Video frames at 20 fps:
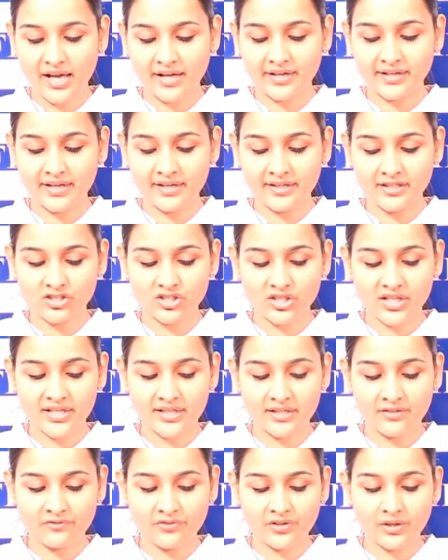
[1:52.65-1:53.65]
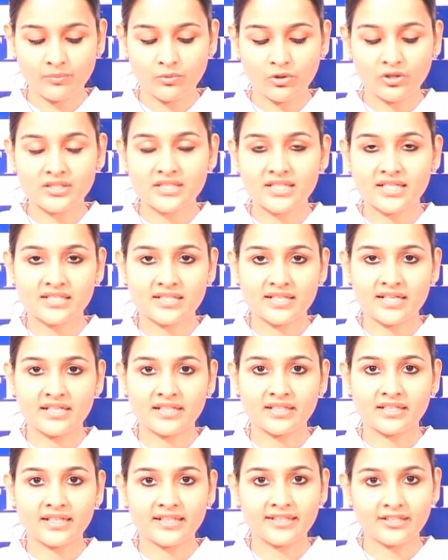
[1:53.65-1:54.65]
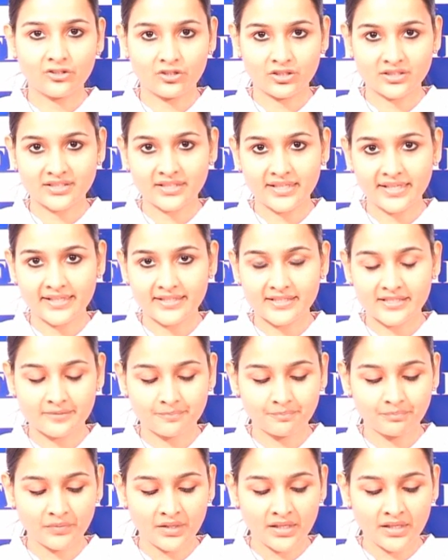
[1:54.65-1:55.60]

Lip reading: and NHI infra bonds are selling like hotcakes.